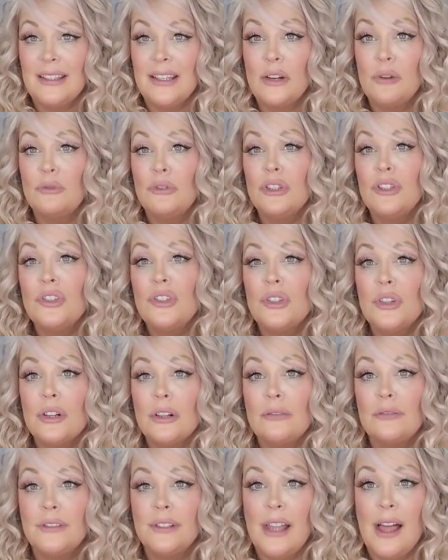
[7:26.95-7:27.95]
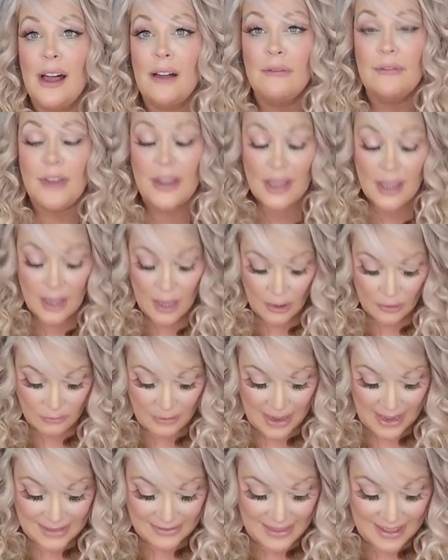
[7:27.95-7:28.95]
They don't deserve love,
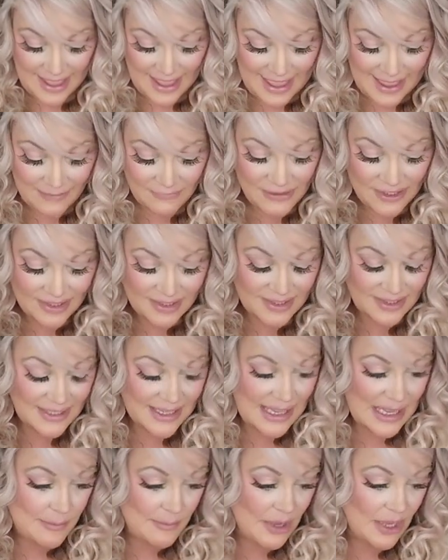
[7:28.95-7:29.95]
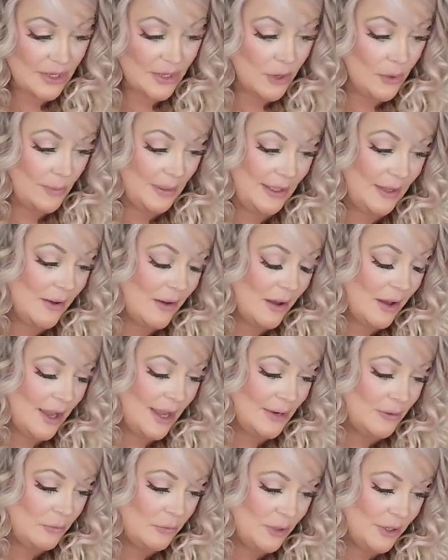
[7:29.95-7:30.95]
right? They have this schema going
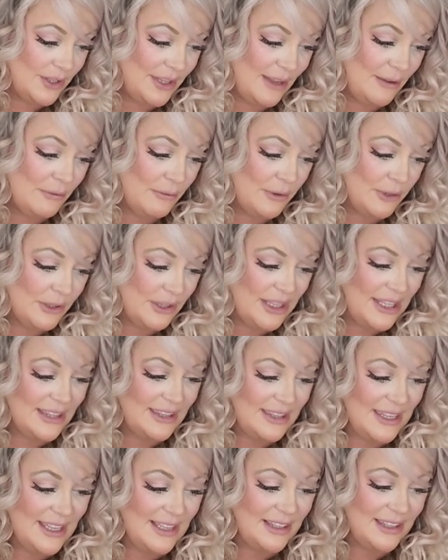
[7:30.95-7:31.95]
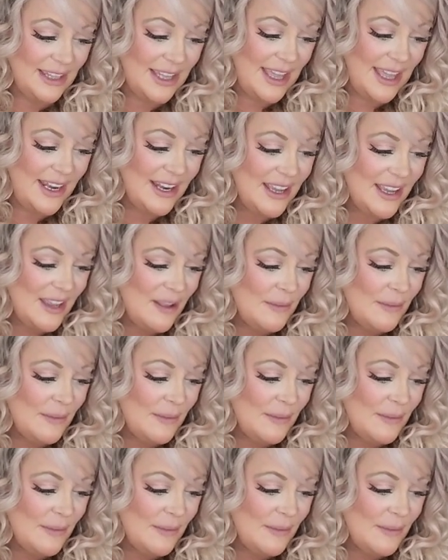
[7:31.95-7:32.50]
on where they really think that